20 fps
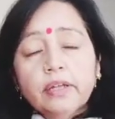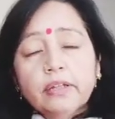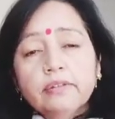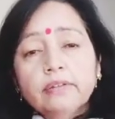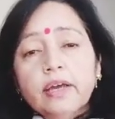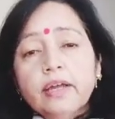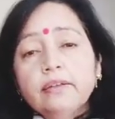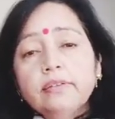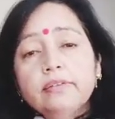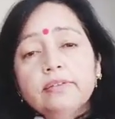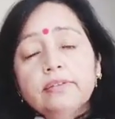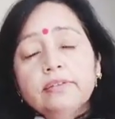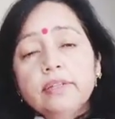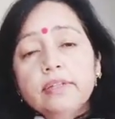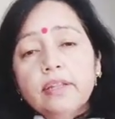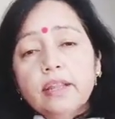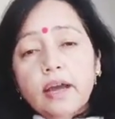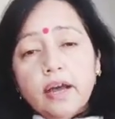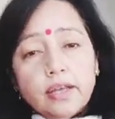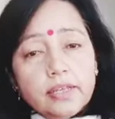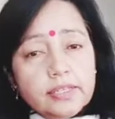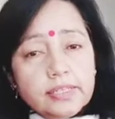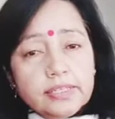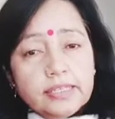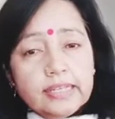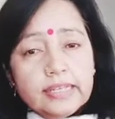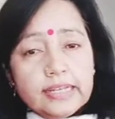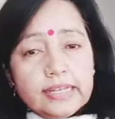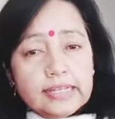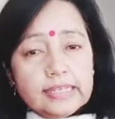That is the
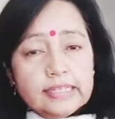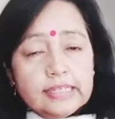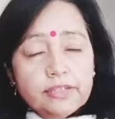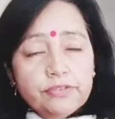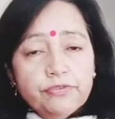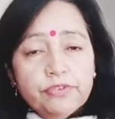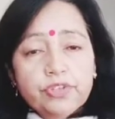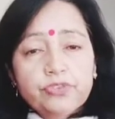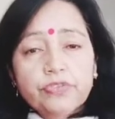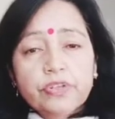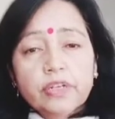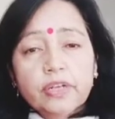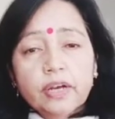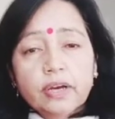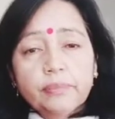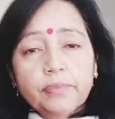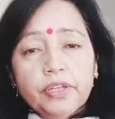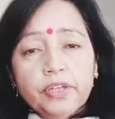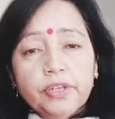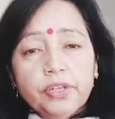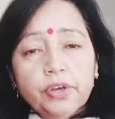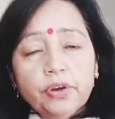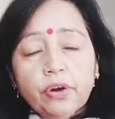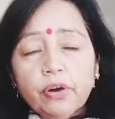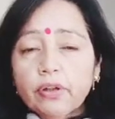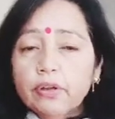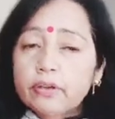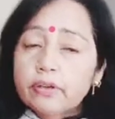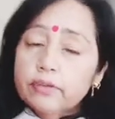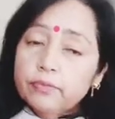last lesson which will come in
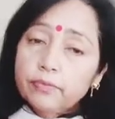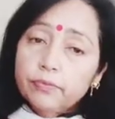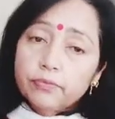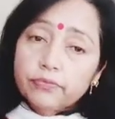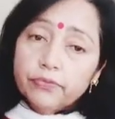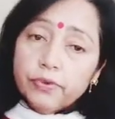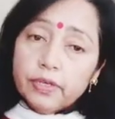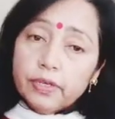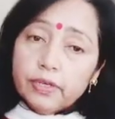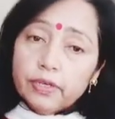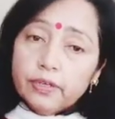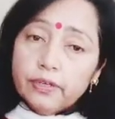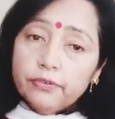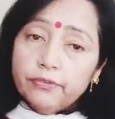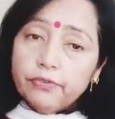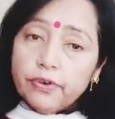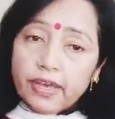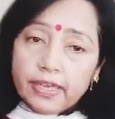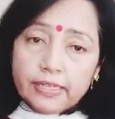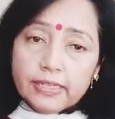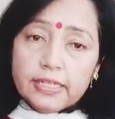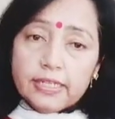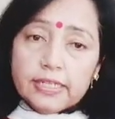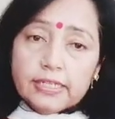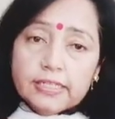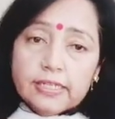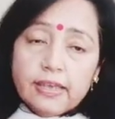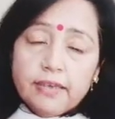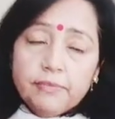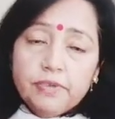your final
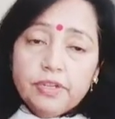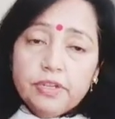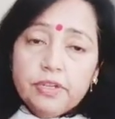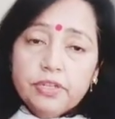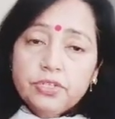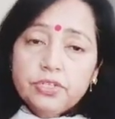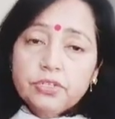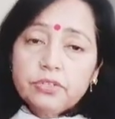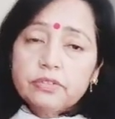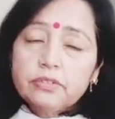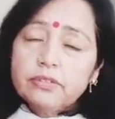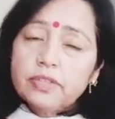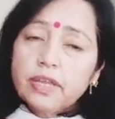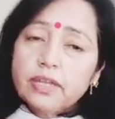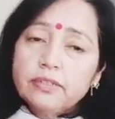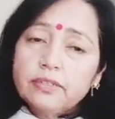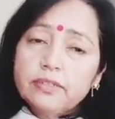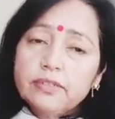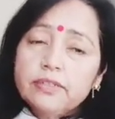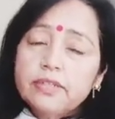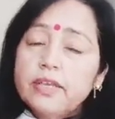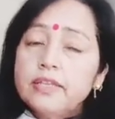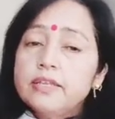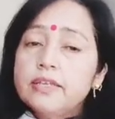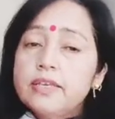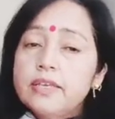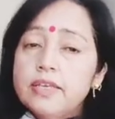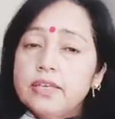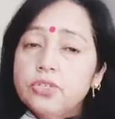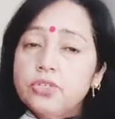examination. That is
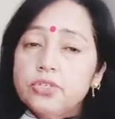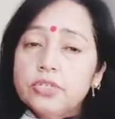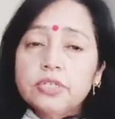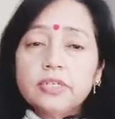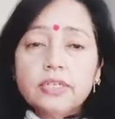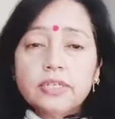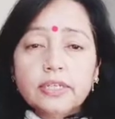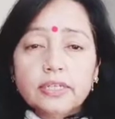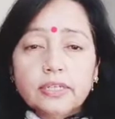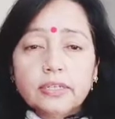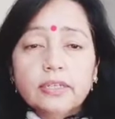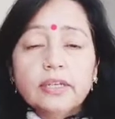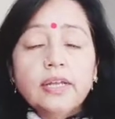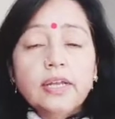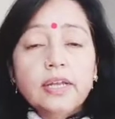An Angel in